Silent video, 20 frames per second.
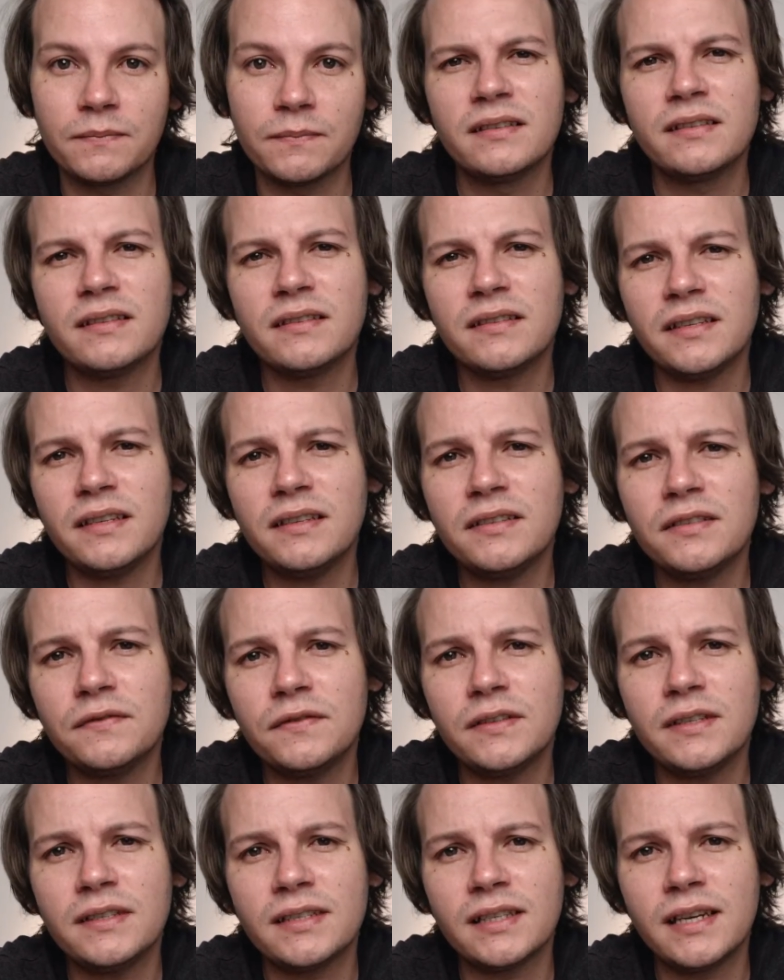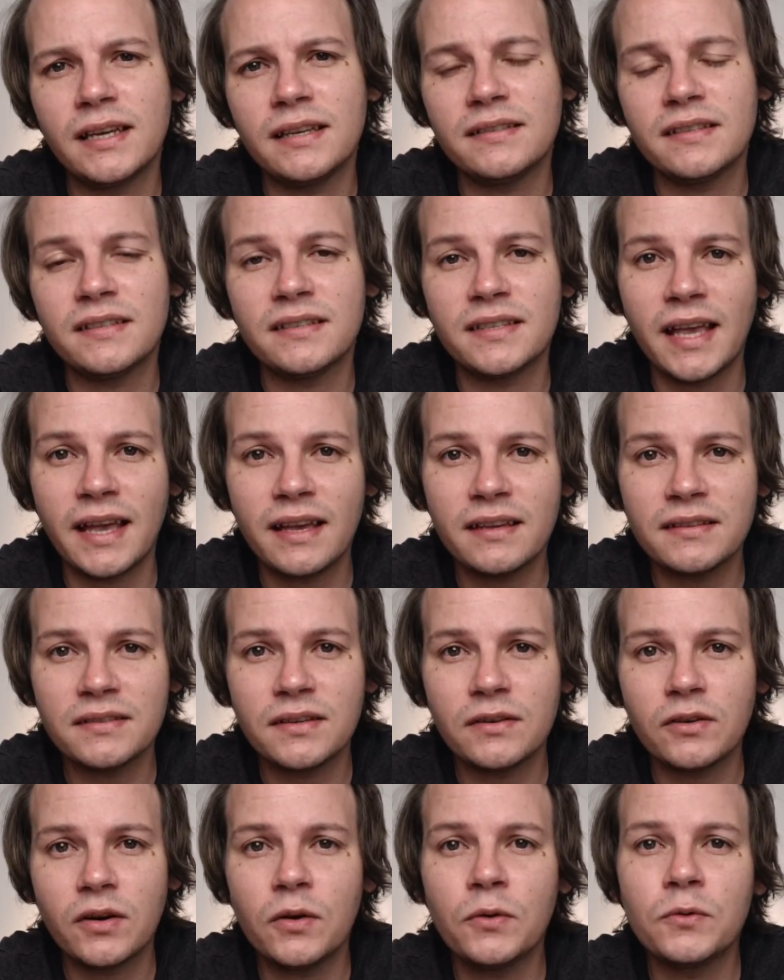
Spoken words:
since each of these lenses has their